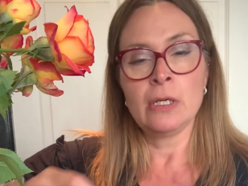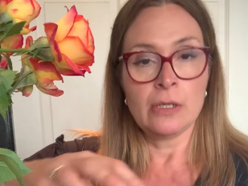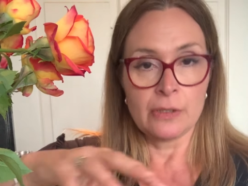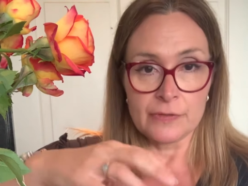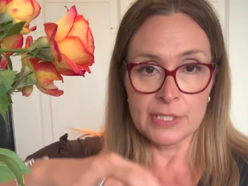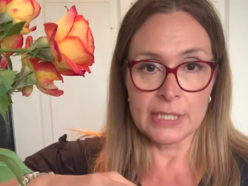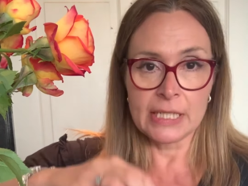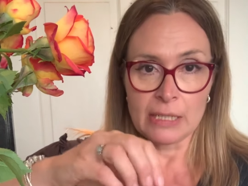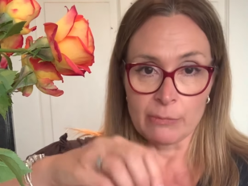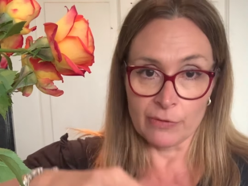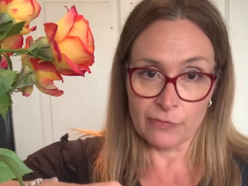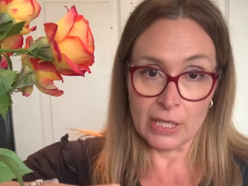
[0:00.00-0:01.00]
obviously
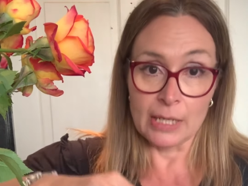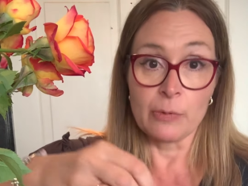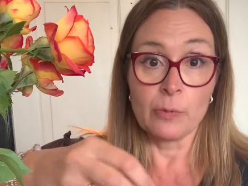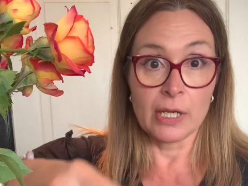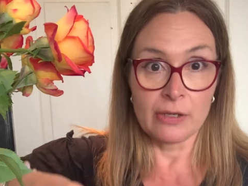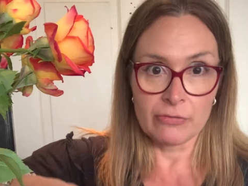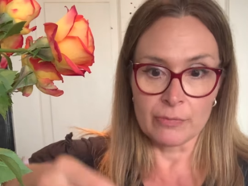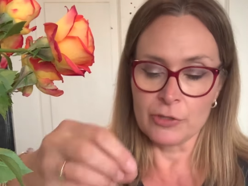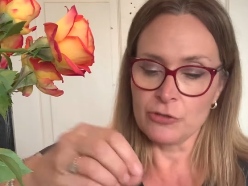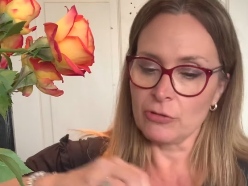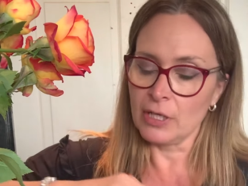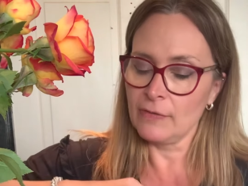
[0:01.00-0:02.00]
keep the flame away from the
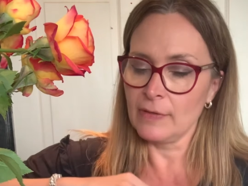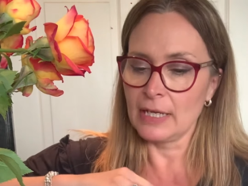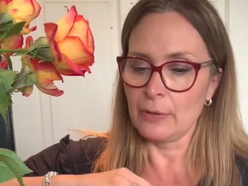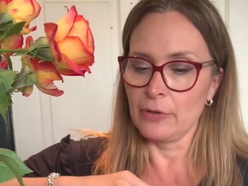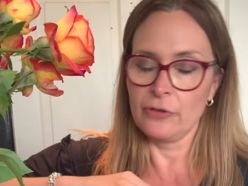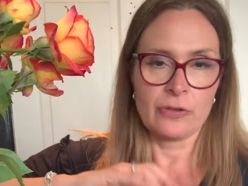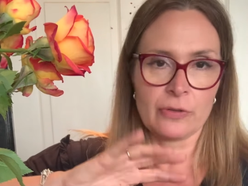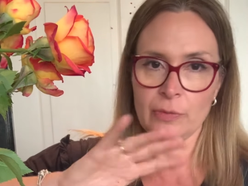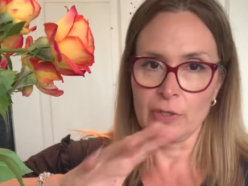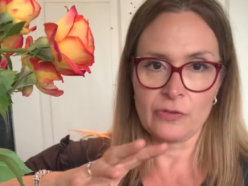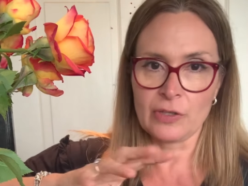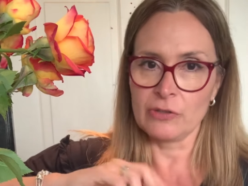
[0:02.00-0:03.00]
dried flowers,
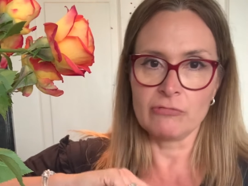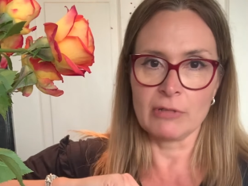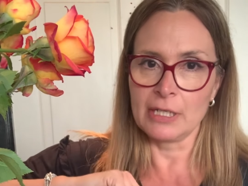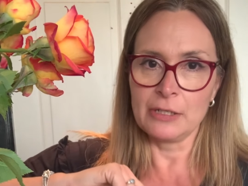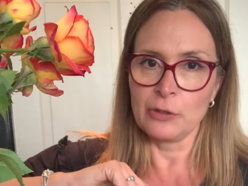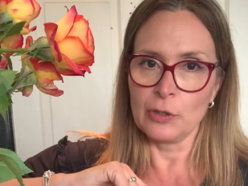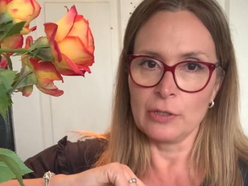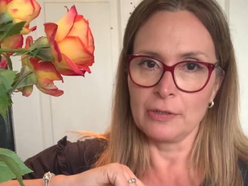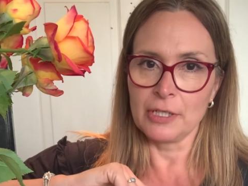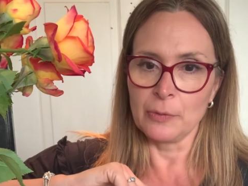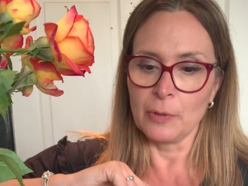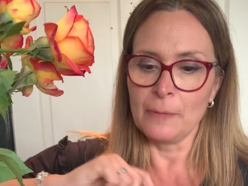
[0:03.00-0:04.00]
otherwise that's really not a look
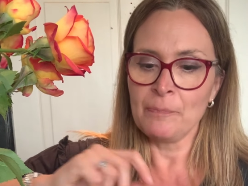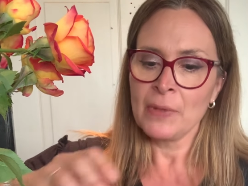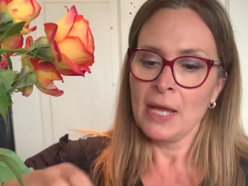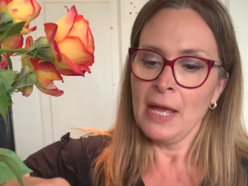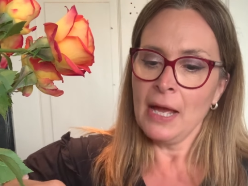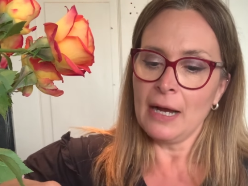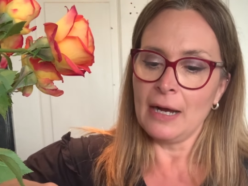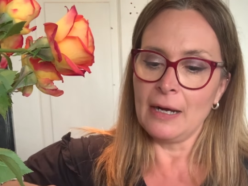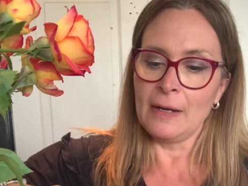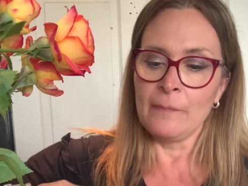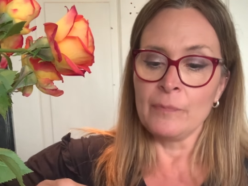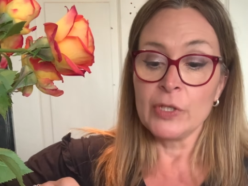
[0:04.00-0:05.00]
you
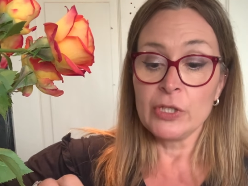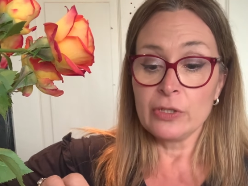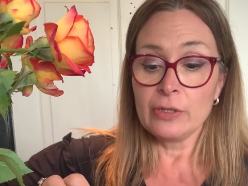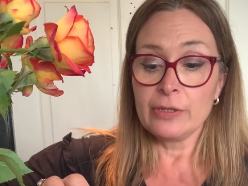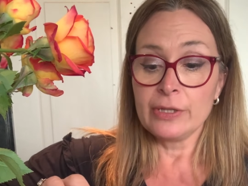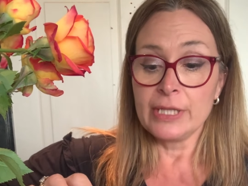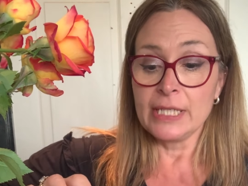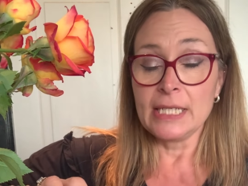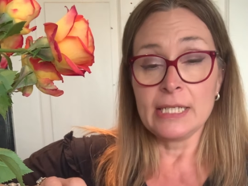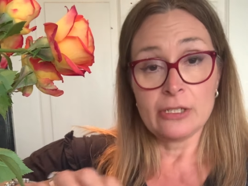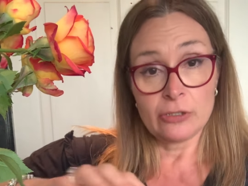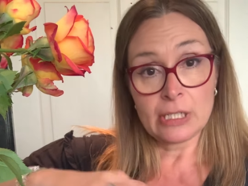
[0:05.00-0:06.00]
want. The
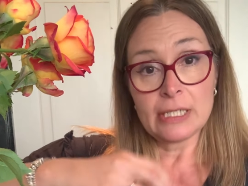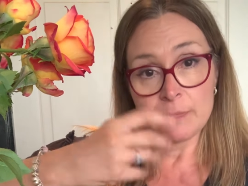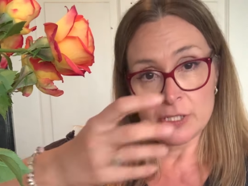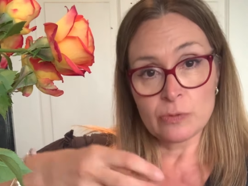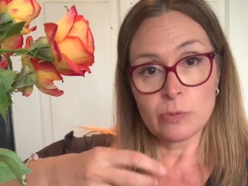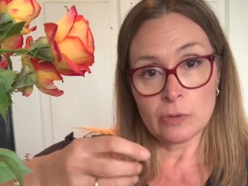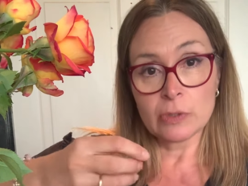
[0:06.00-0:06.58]
eucalyptus will